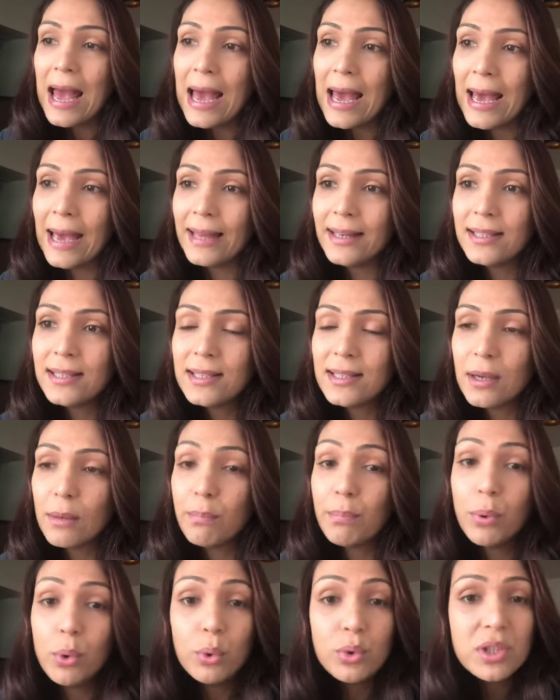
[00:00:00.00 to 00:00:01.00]
and
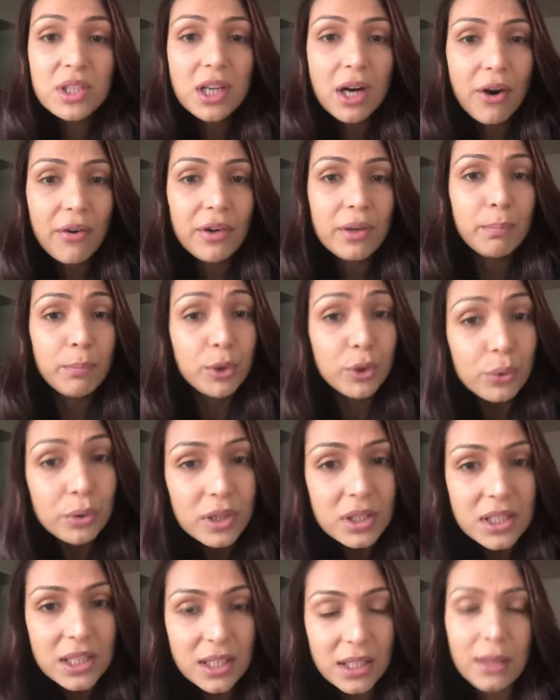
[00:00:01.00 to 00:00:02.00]
boost our
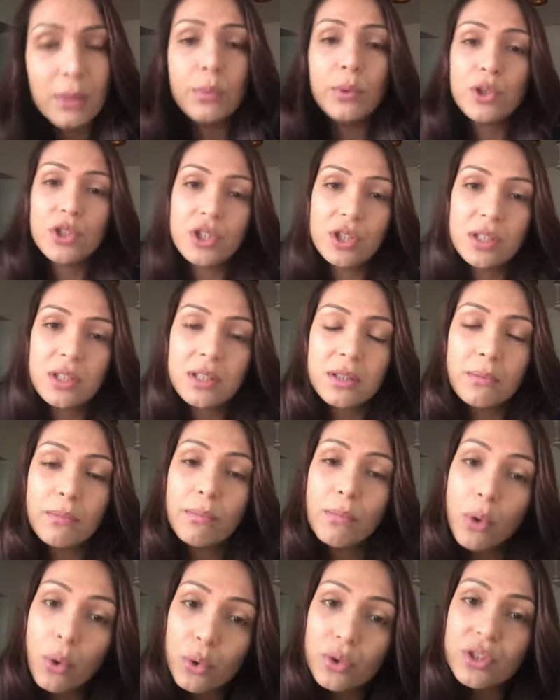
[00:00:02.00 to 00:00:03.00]
immunity, which is the
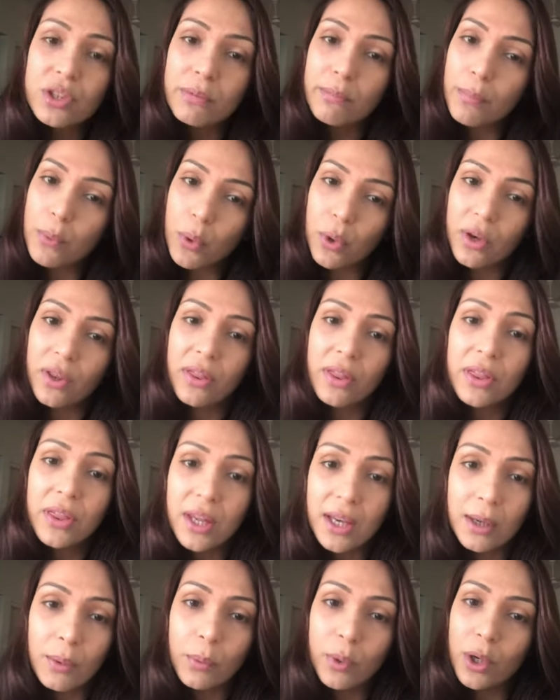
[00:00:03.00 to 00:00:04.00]
most important
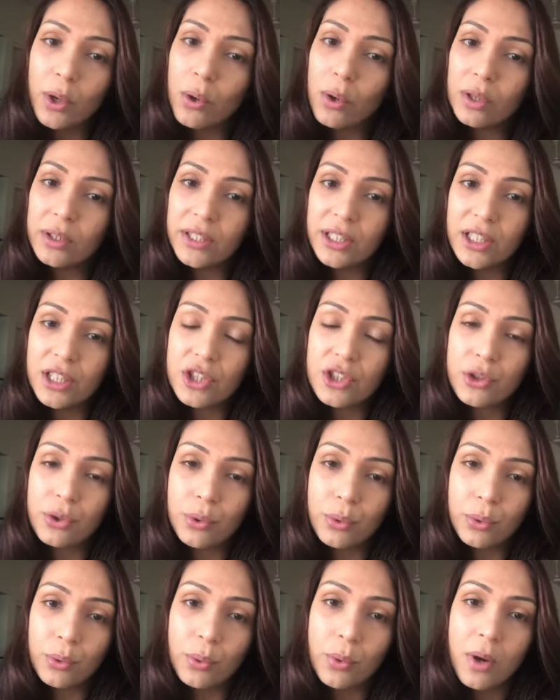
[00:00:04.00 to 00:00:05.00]
thing we all need
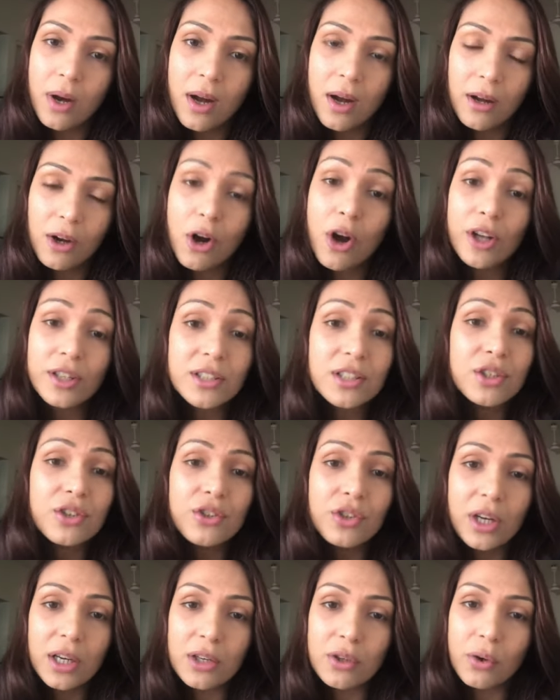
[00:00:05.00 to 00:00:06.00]
to
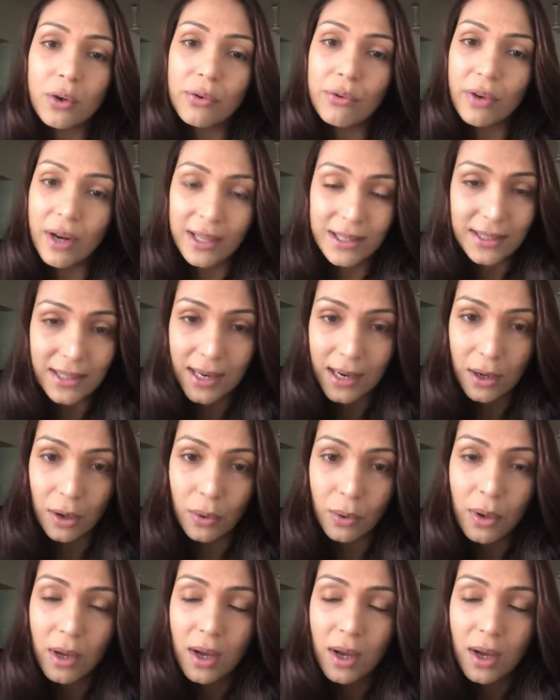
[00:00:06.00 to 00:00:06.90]
concentrate on right now.